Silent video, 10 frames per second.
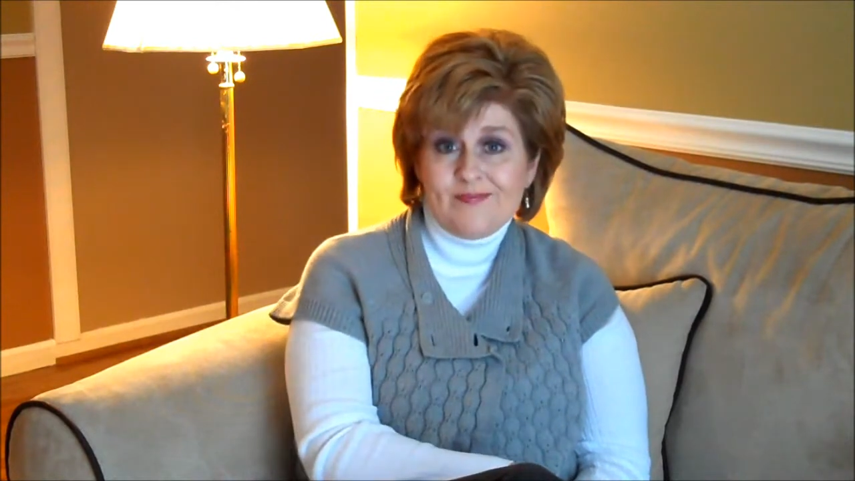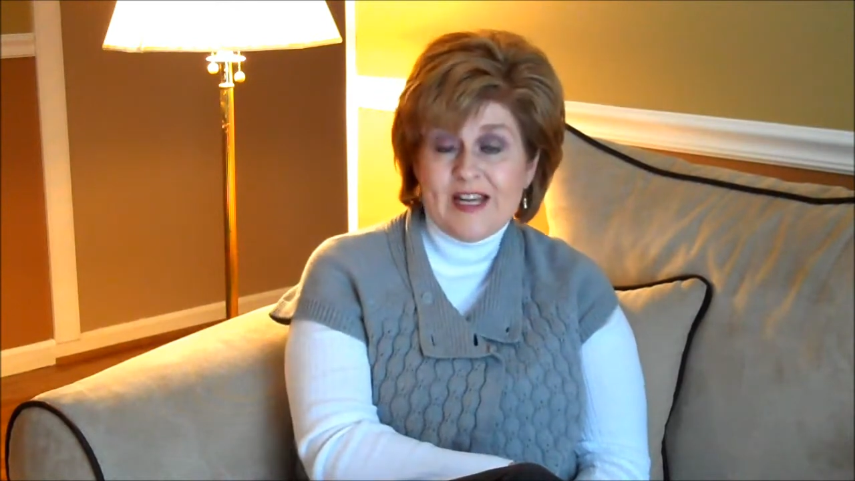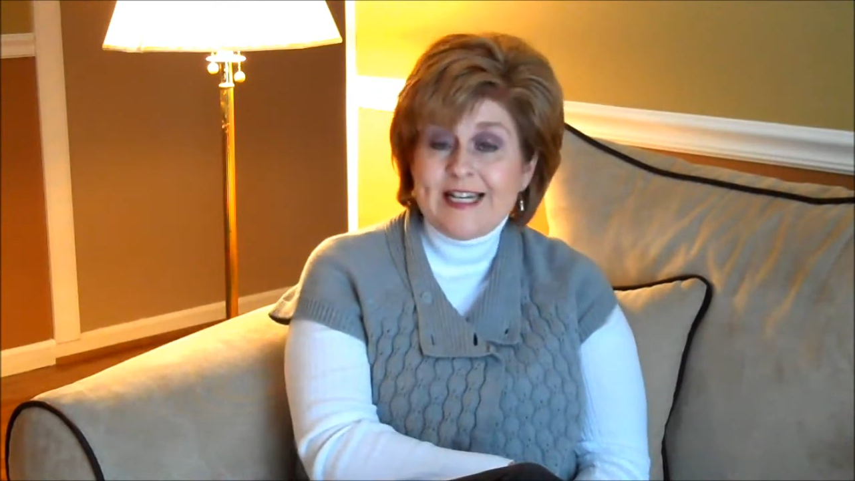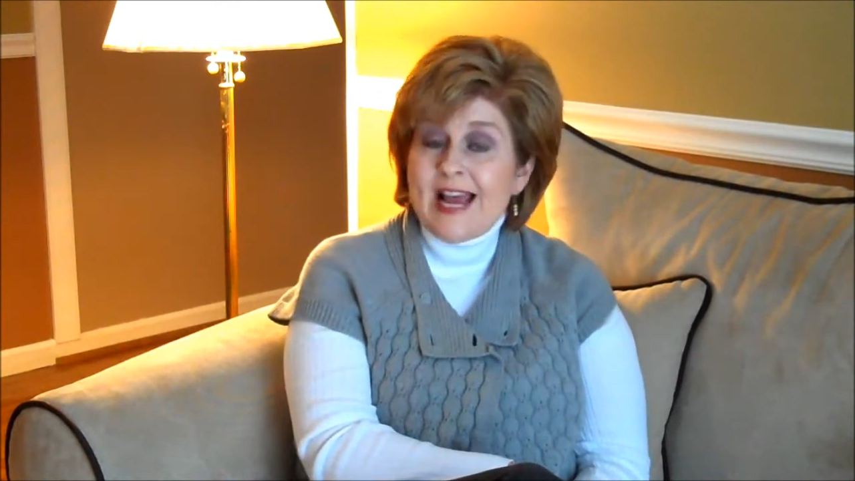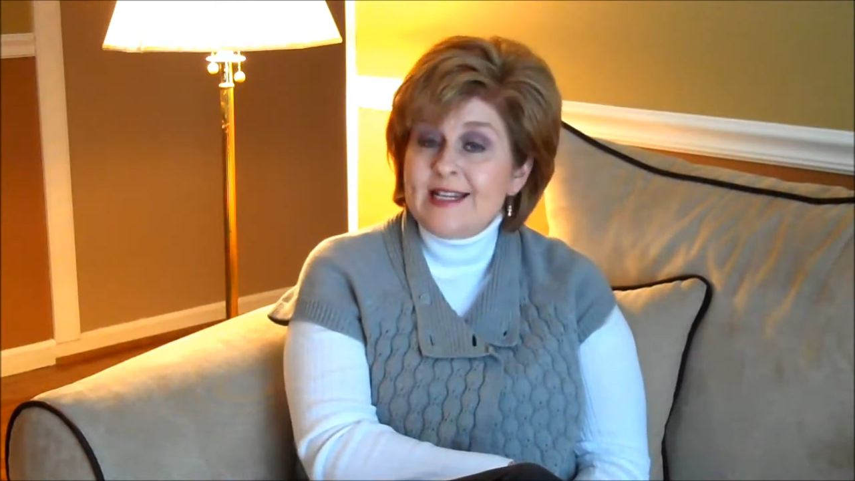In
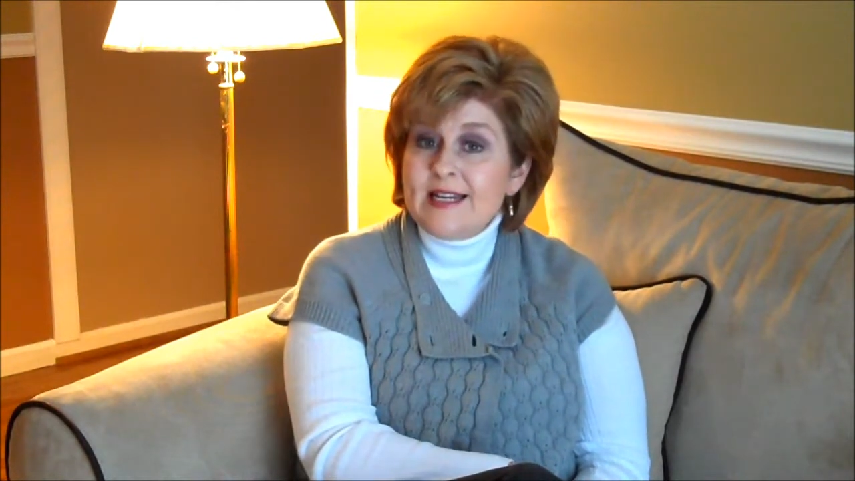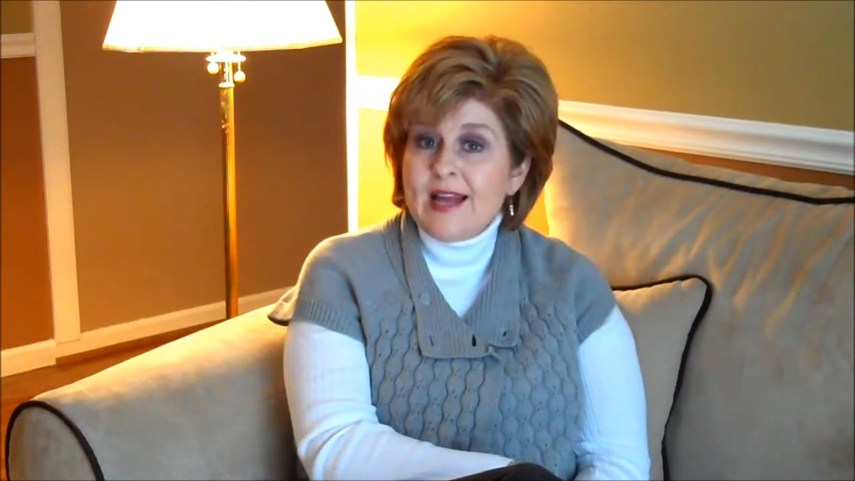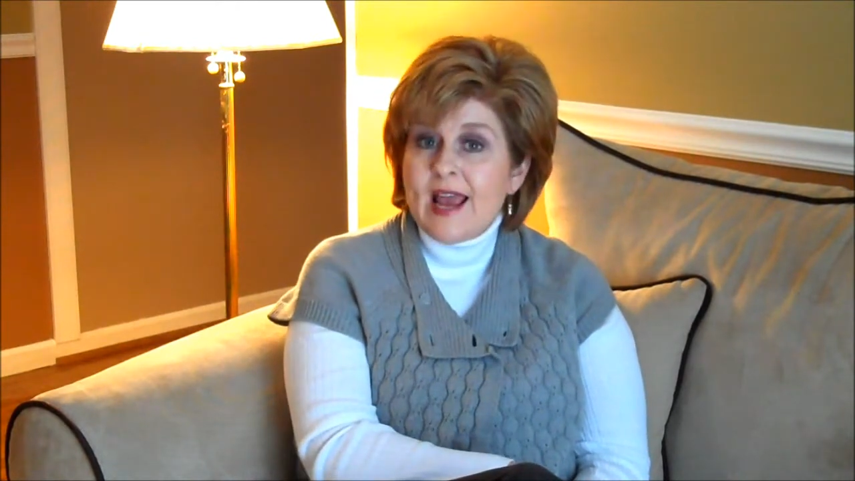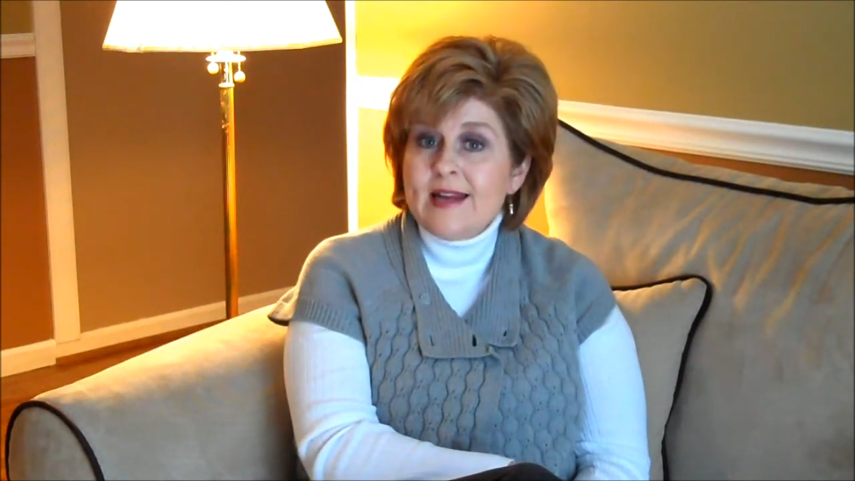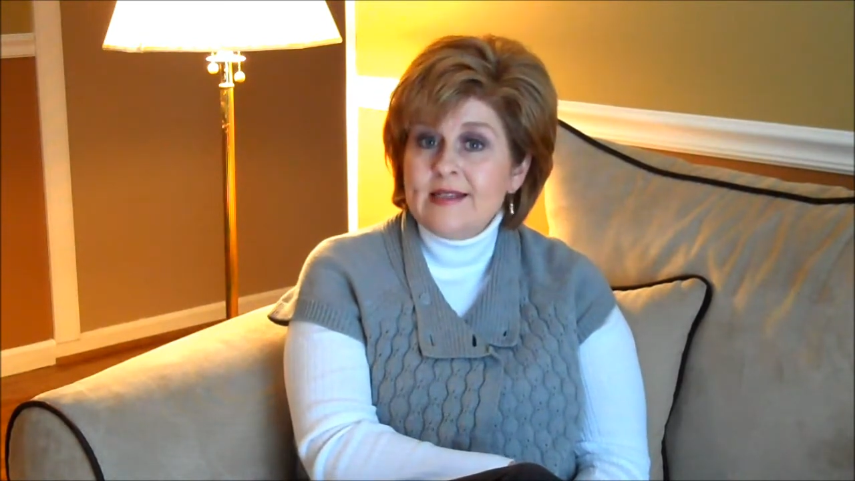
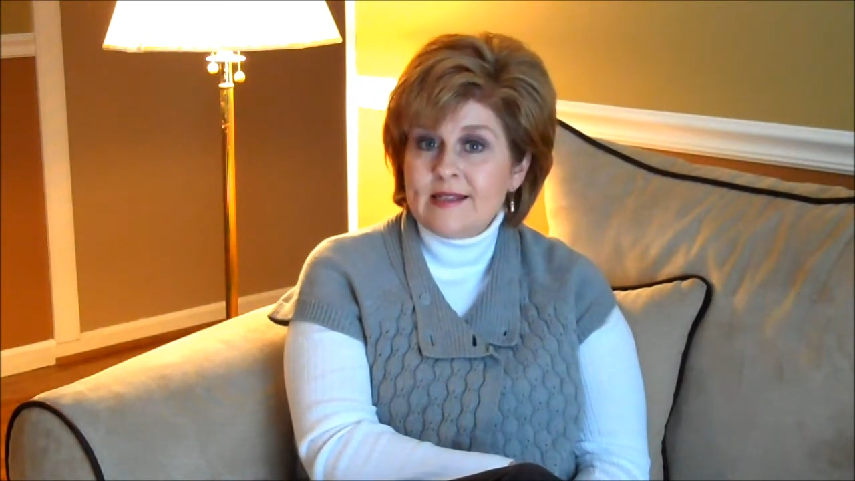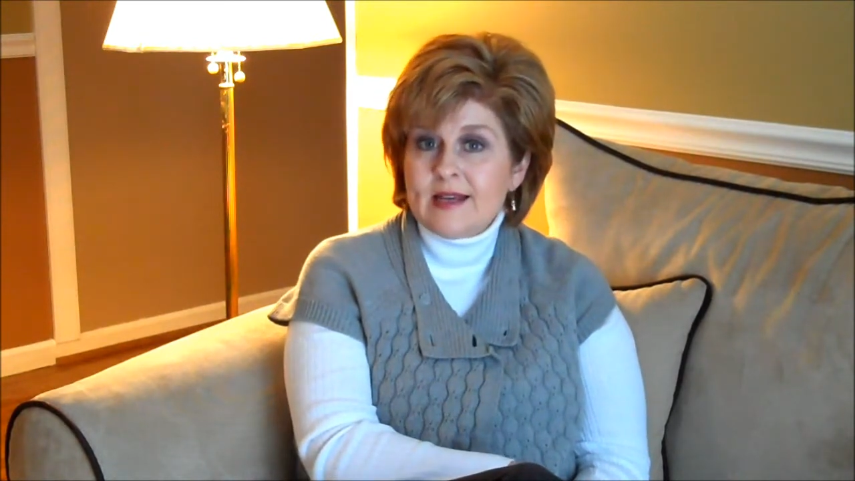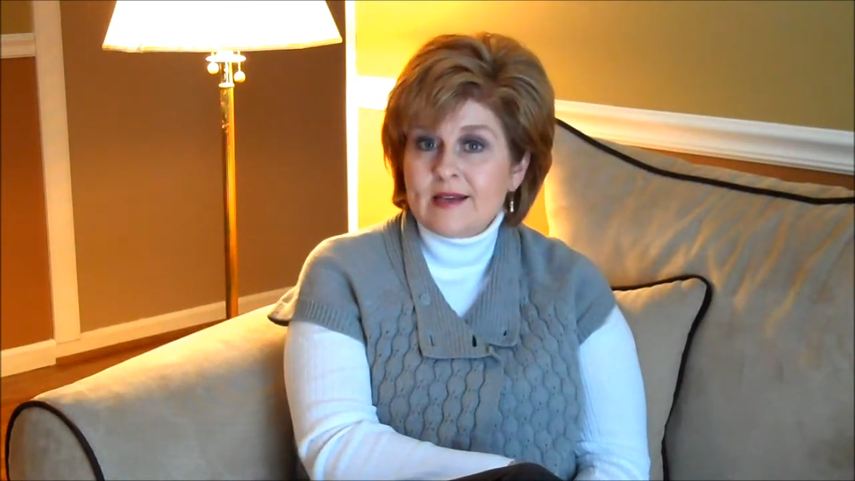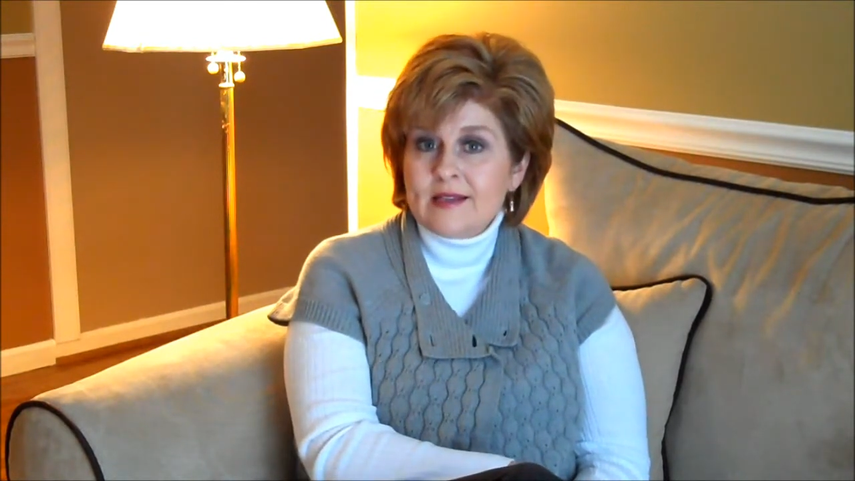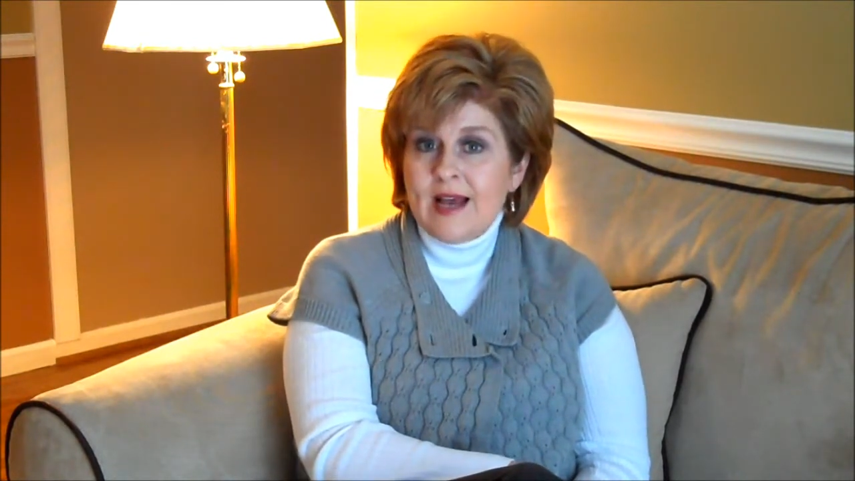
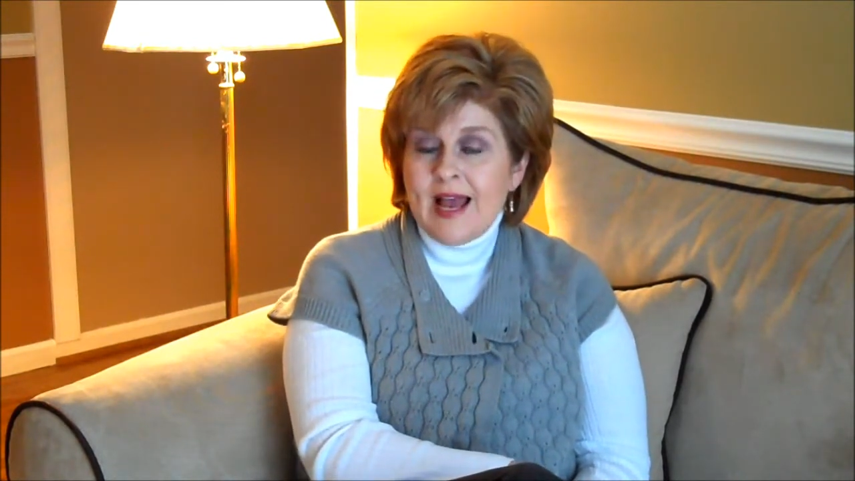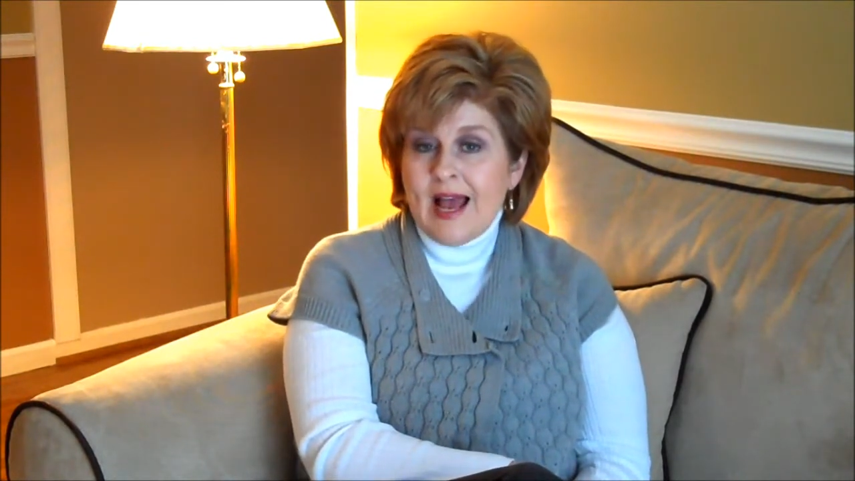1986,